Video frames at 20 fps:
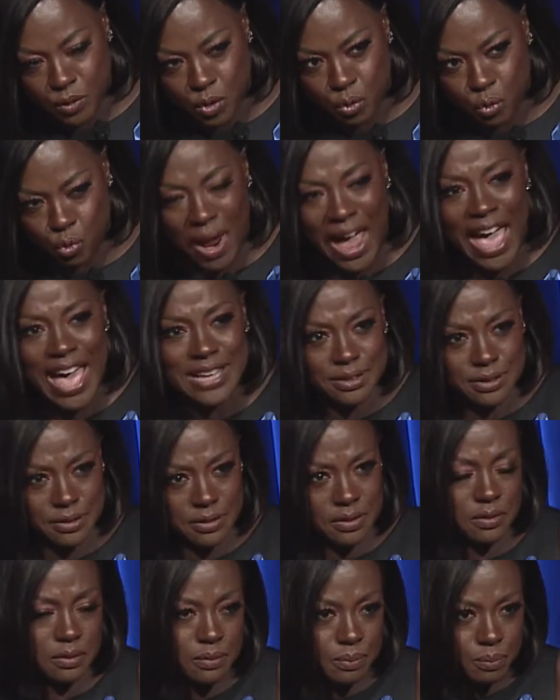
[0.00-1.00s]

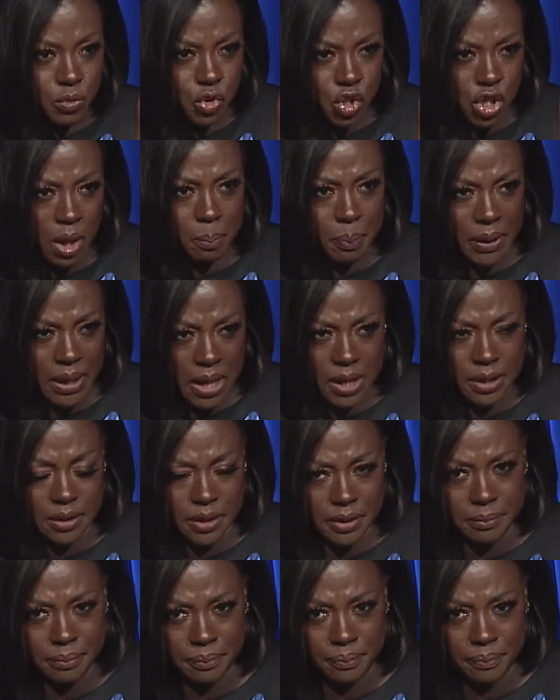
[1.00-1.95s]
rats jumping on you?"